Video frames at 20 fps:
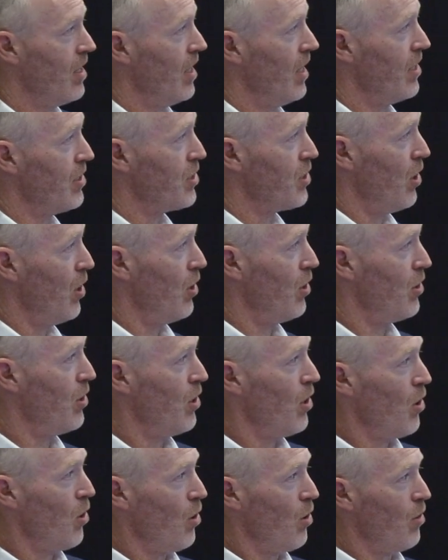And so
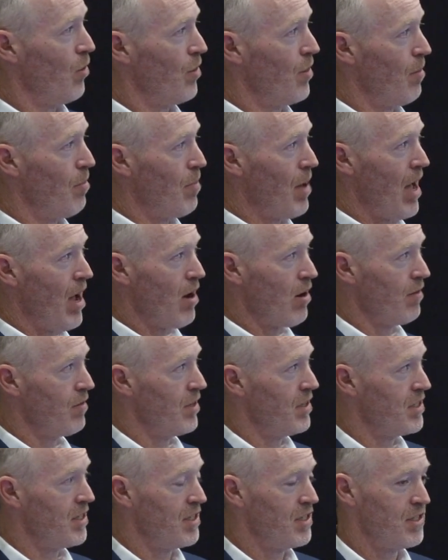the power of
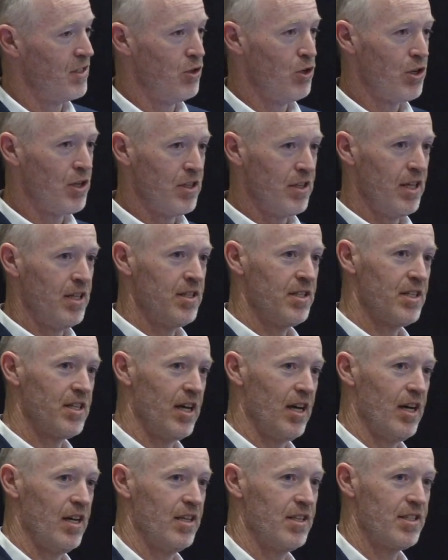this is you can then
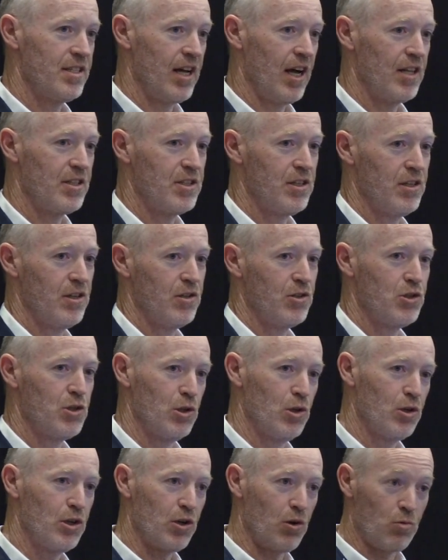start to
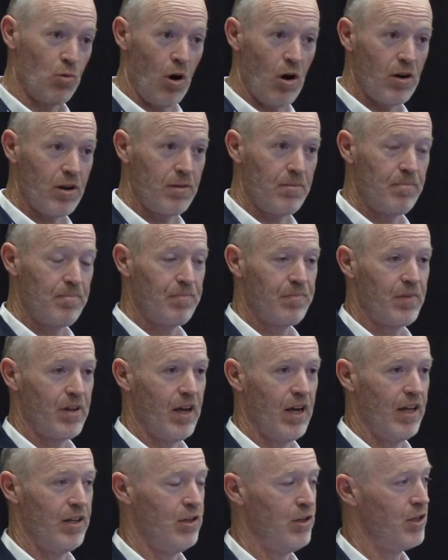look at a rock
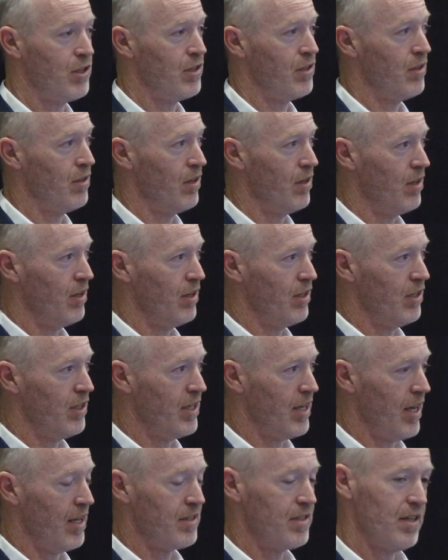and you can
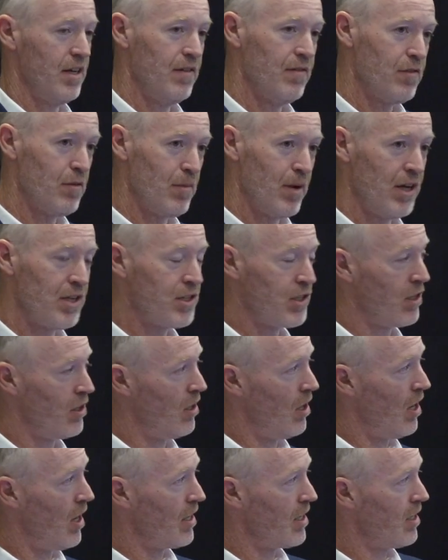get information
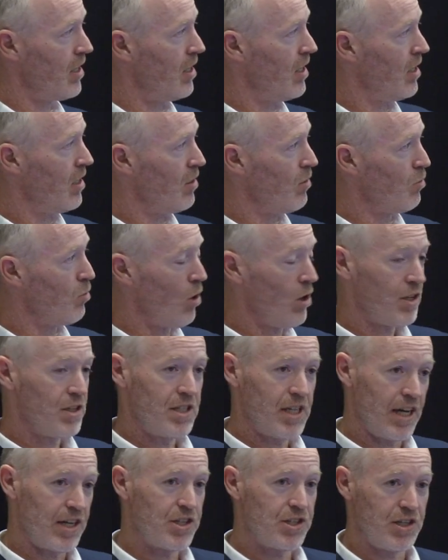like rock
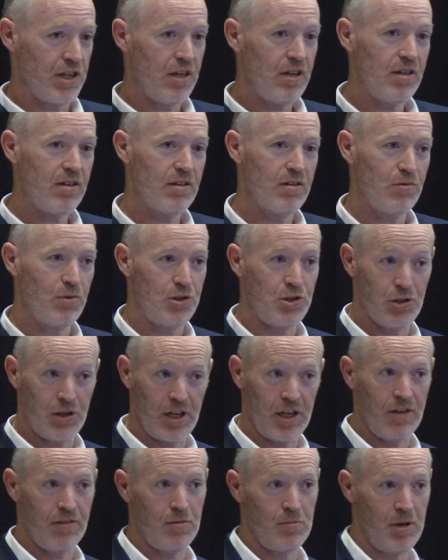texture, which you're
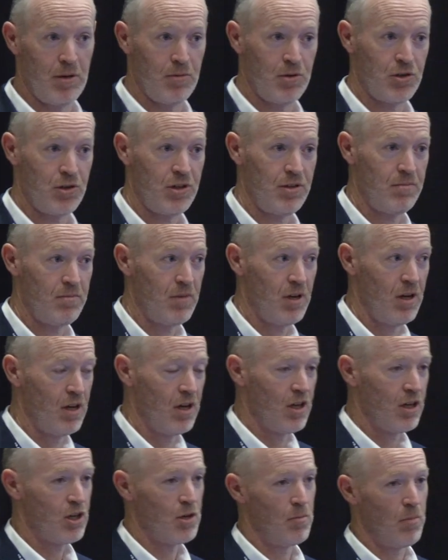getting from imagery,
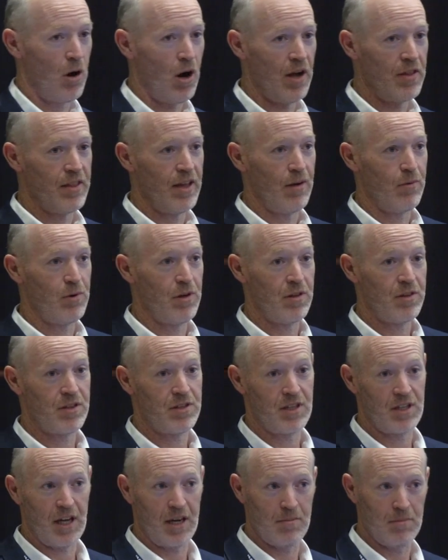combine that with,
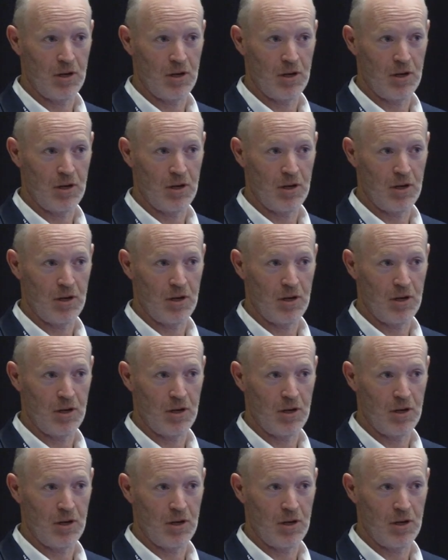say,